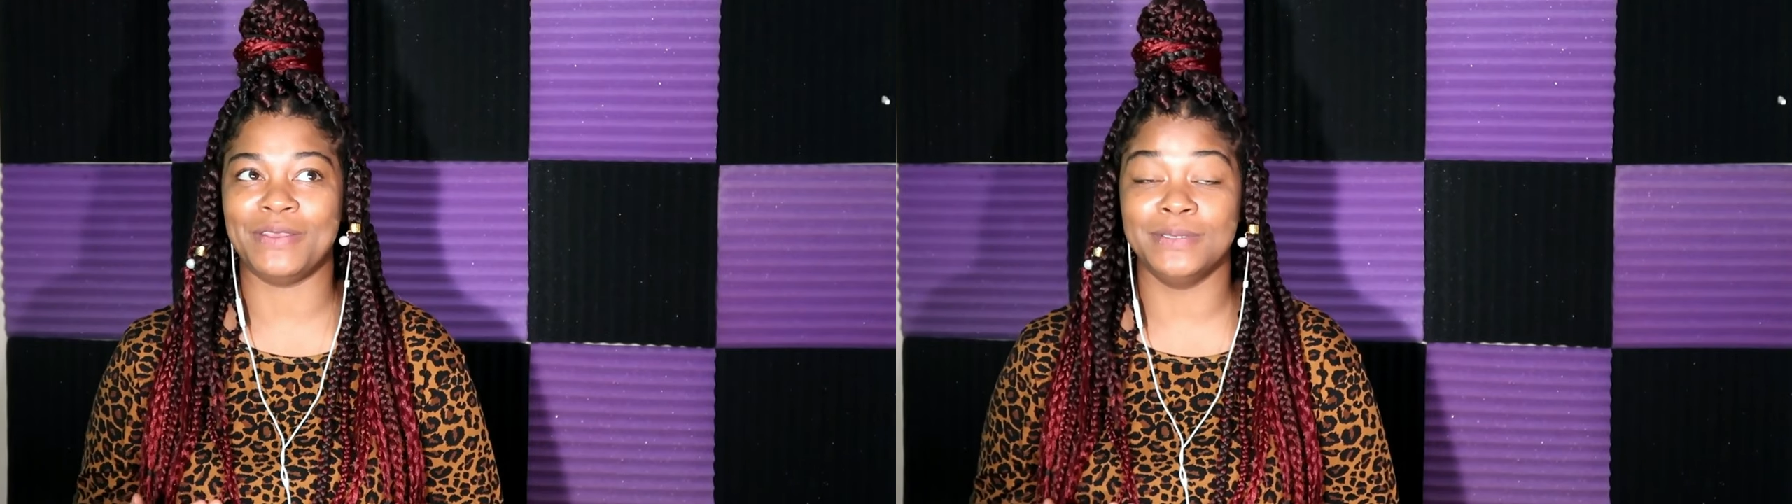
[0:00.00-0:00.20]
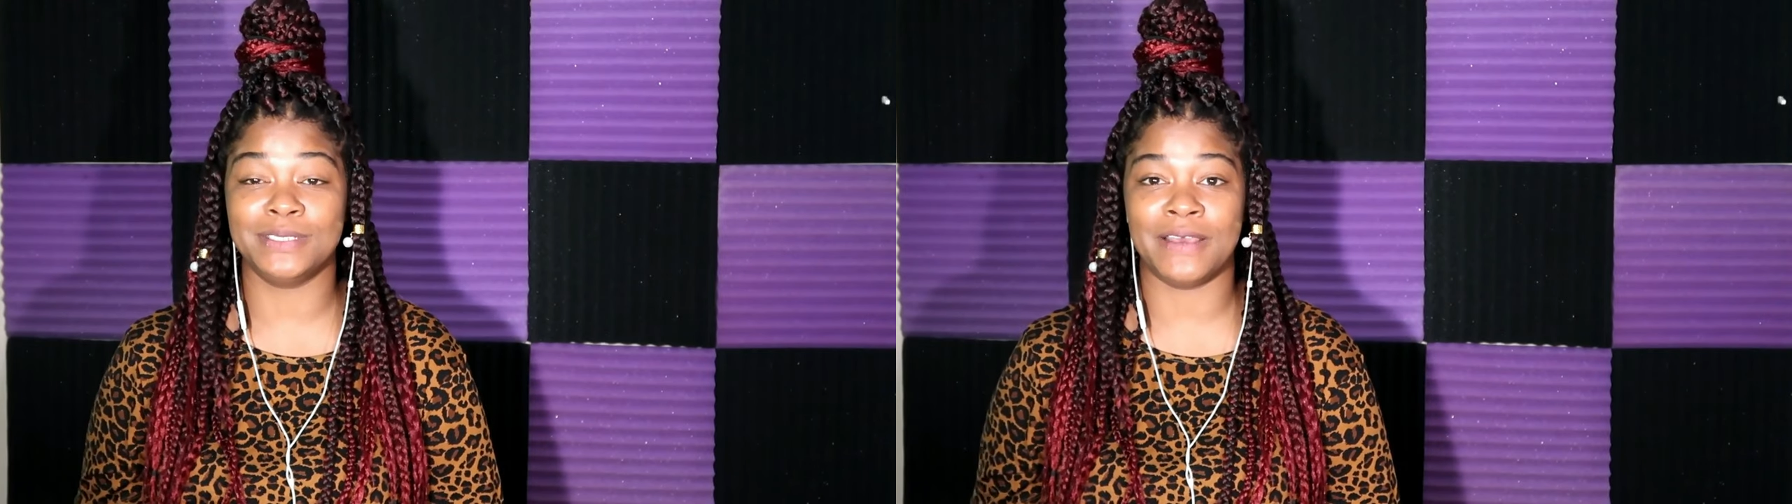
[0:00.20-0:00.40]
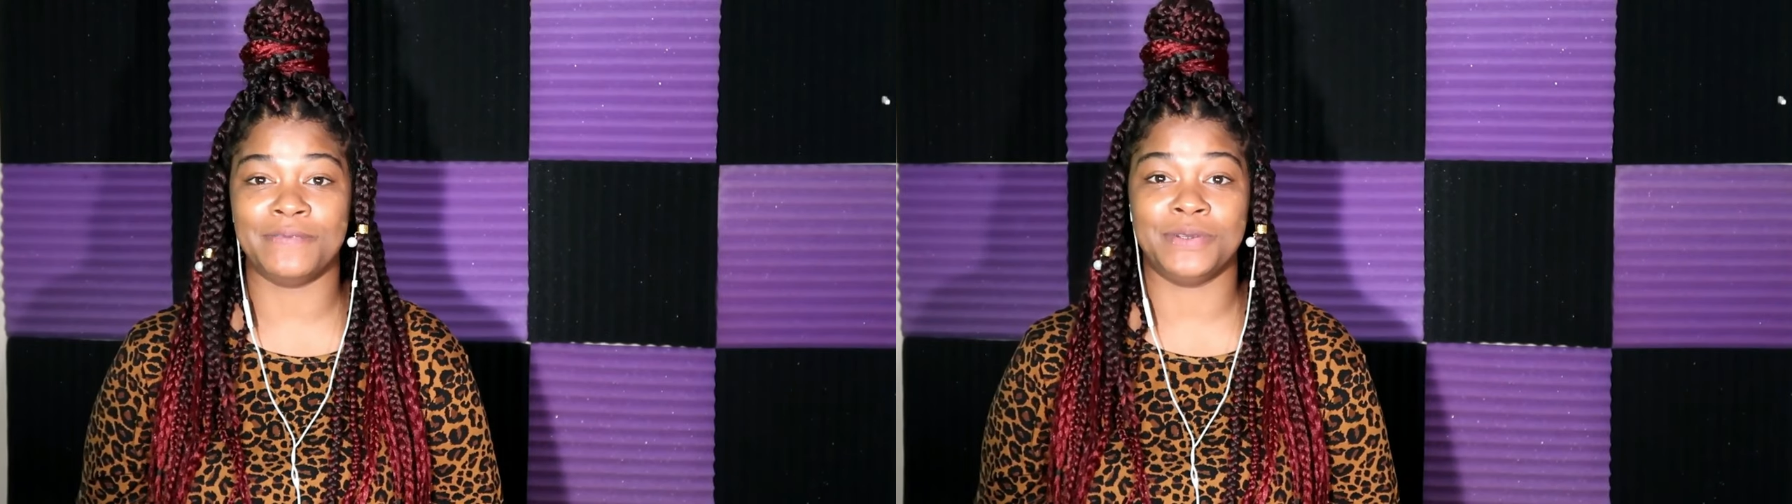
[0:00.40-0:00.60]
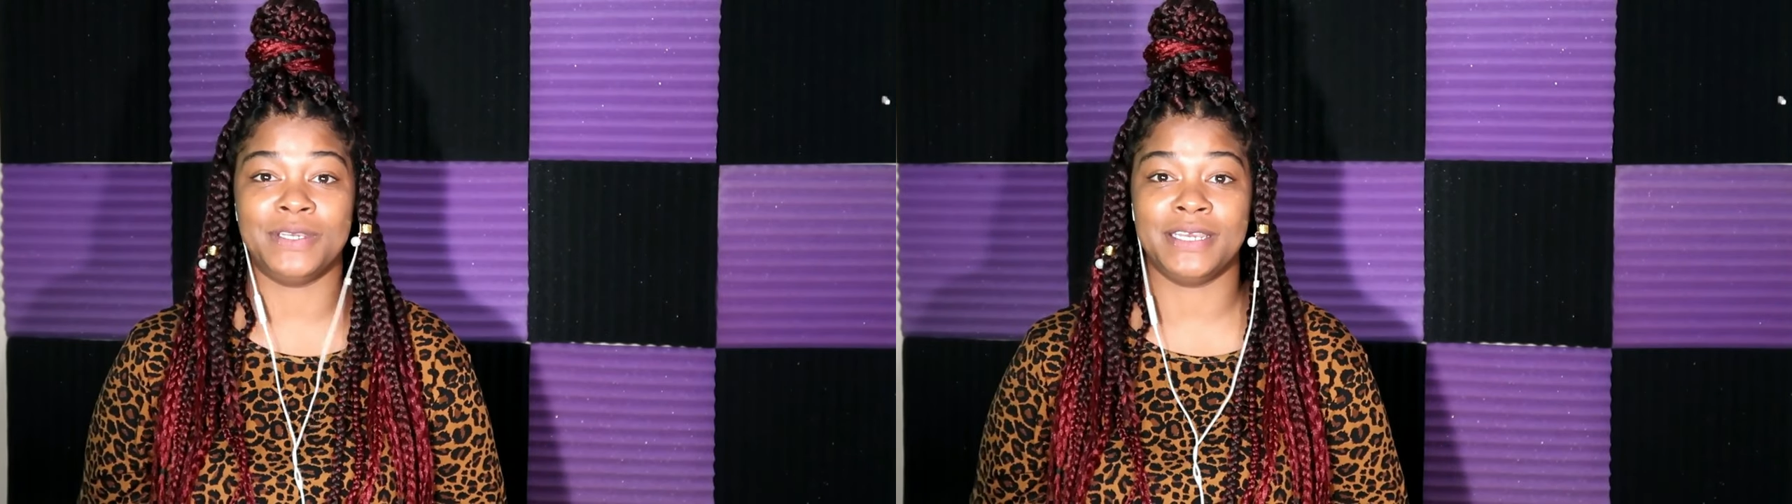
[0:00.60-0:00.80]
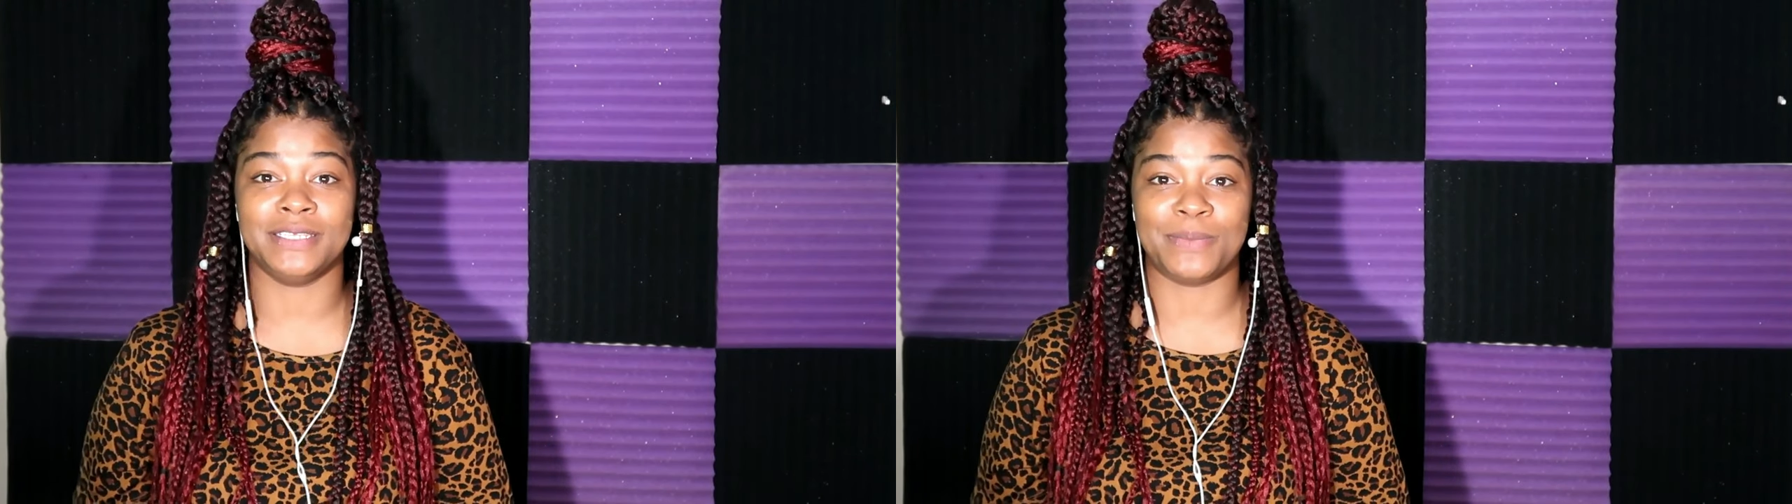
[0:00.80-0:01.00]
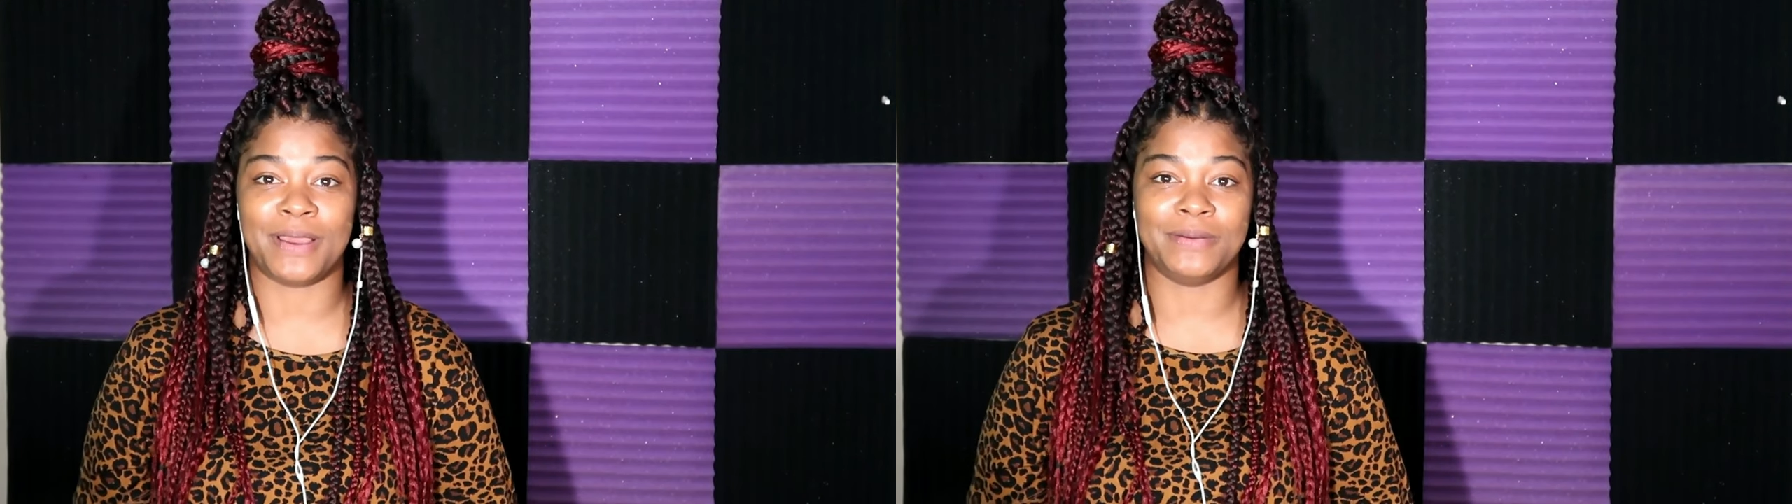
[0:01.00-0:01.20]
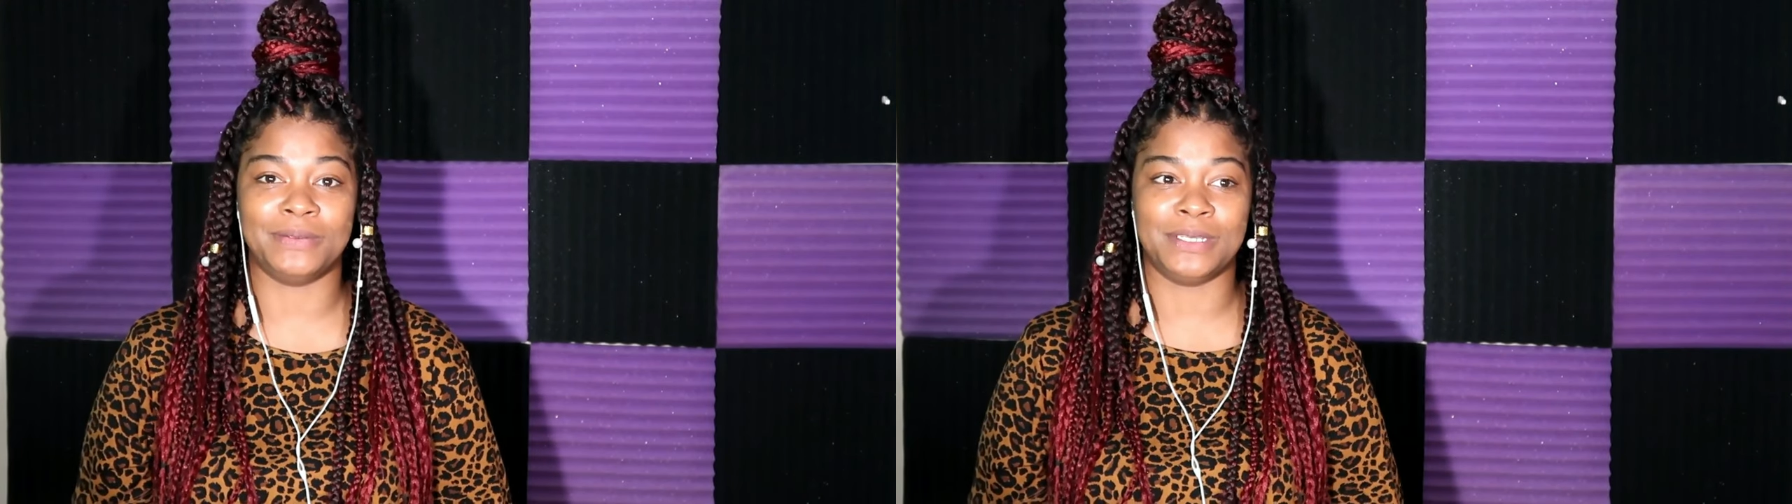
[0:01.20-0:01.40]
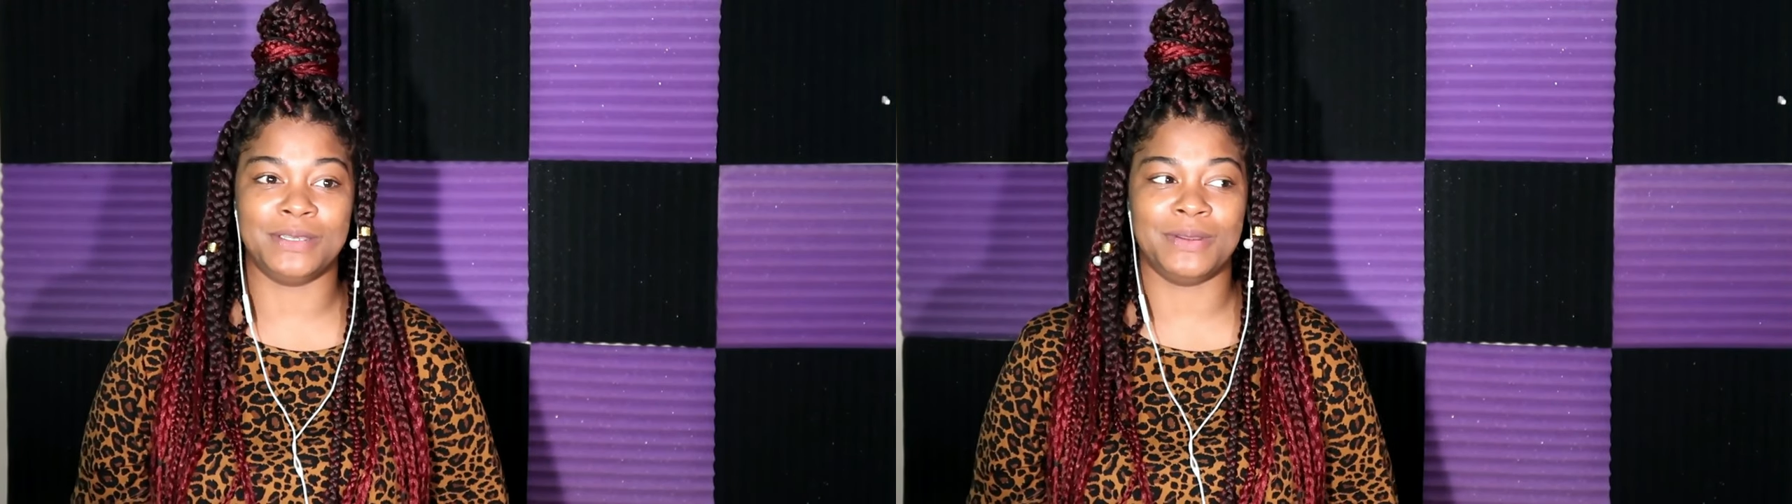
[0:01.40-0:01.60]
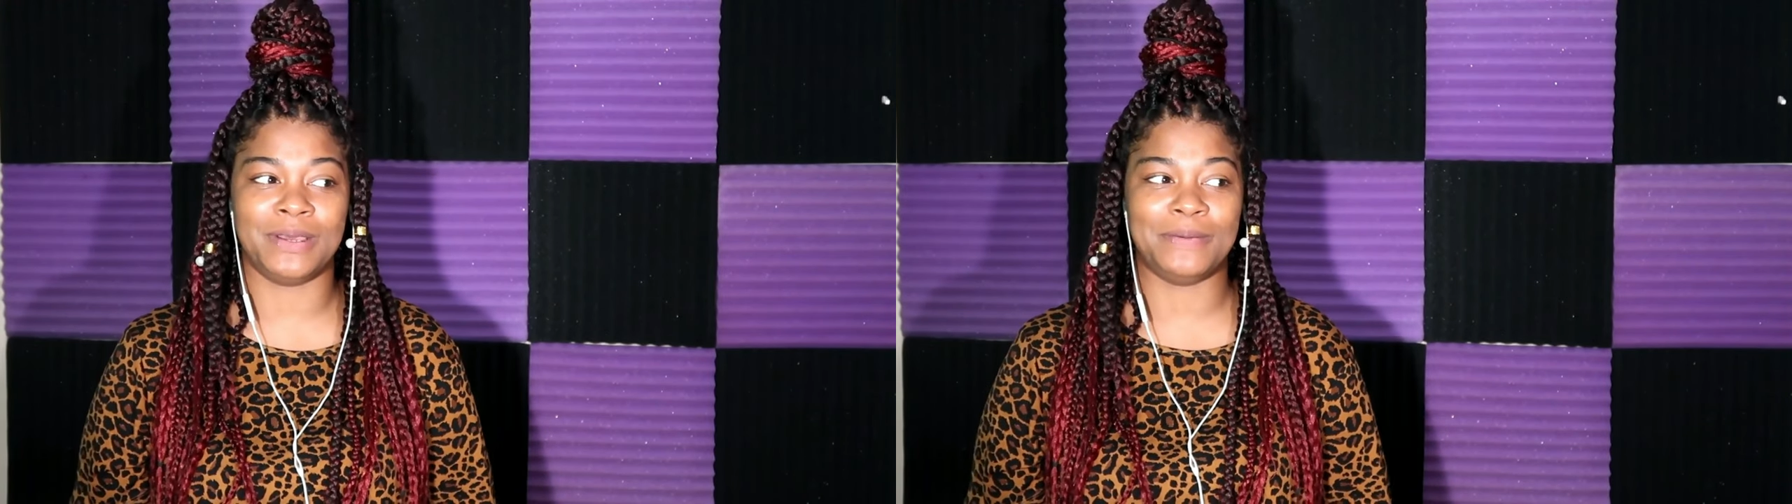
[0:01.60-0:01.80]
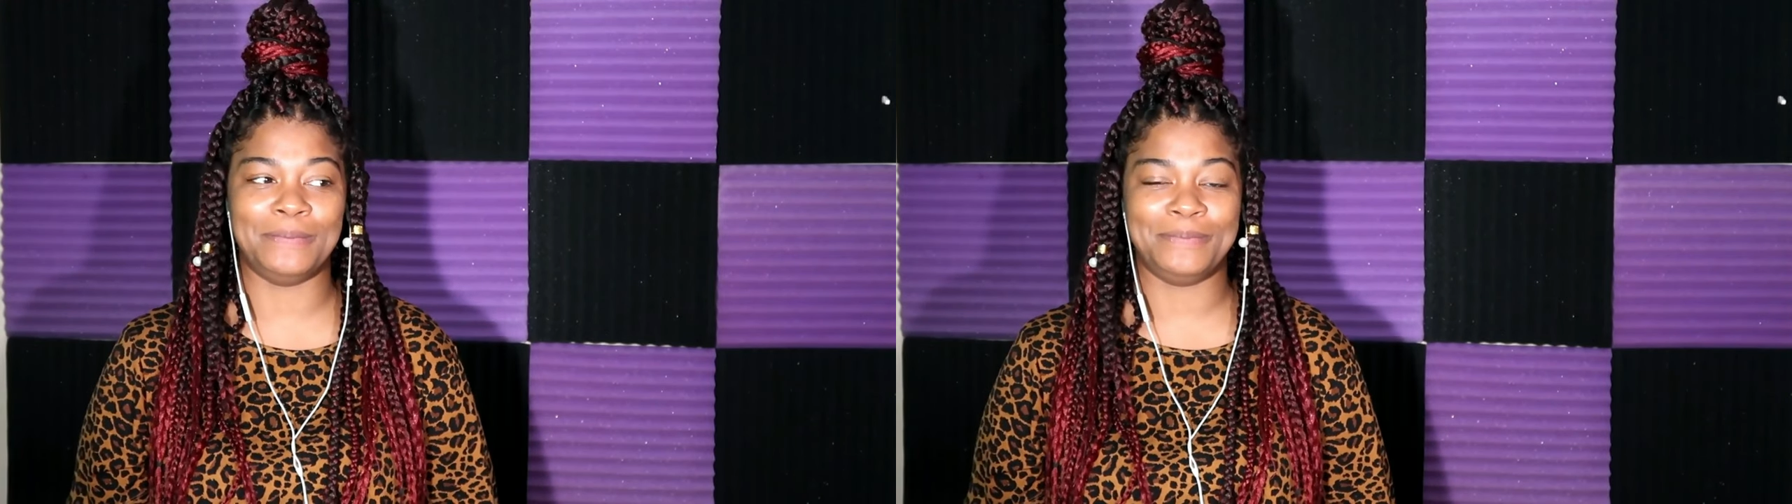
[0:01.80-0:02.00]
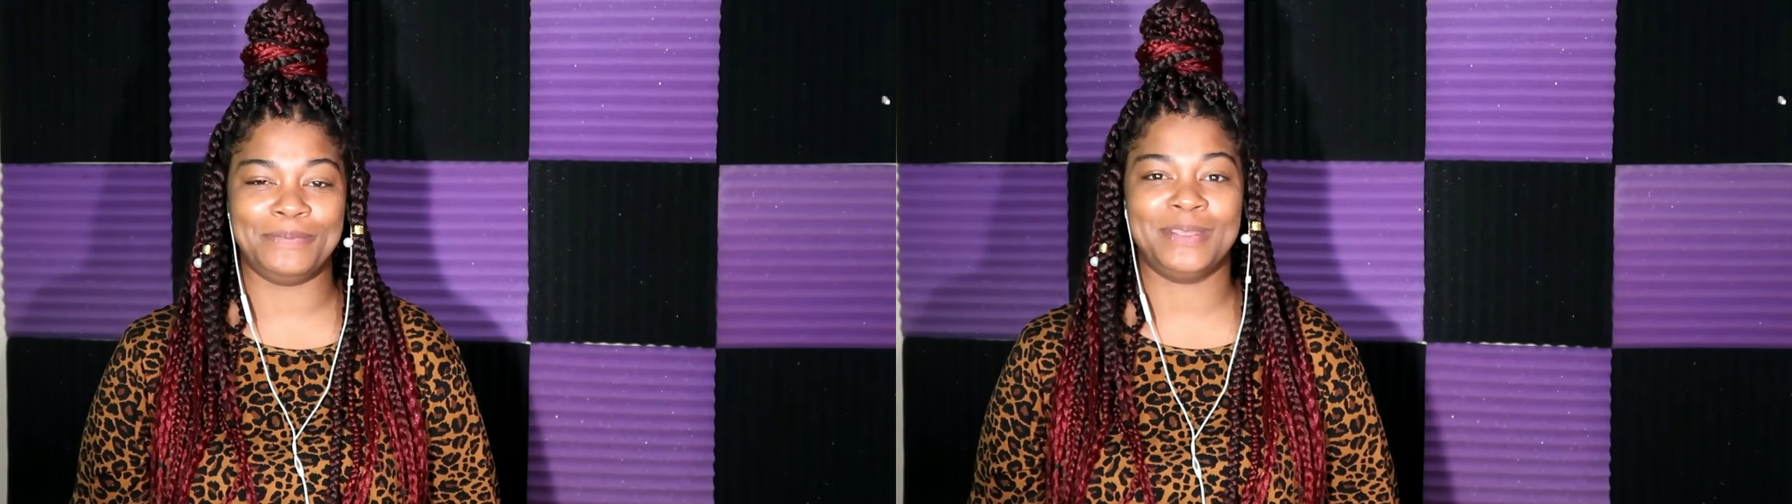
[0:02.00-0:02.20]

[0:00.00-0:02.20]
and you stuff your kid's mouth, then you know